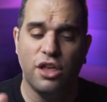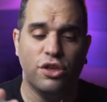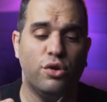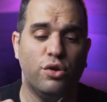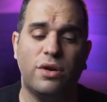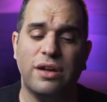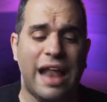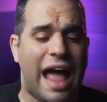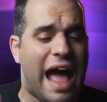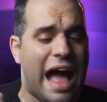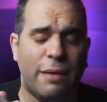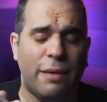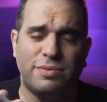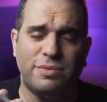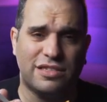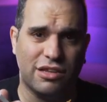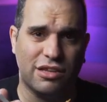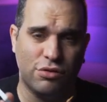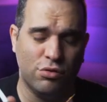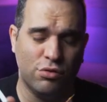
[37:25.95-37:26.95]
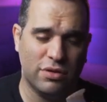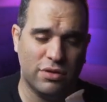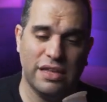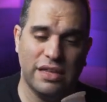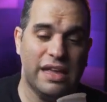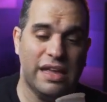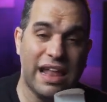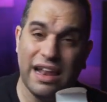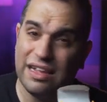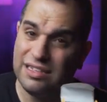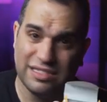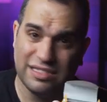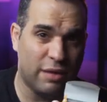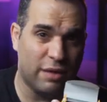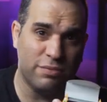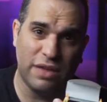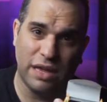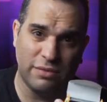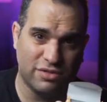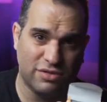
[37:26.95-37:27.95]
you can absolutely, and I
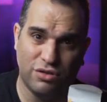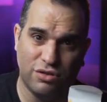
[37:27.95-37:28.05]
sometimes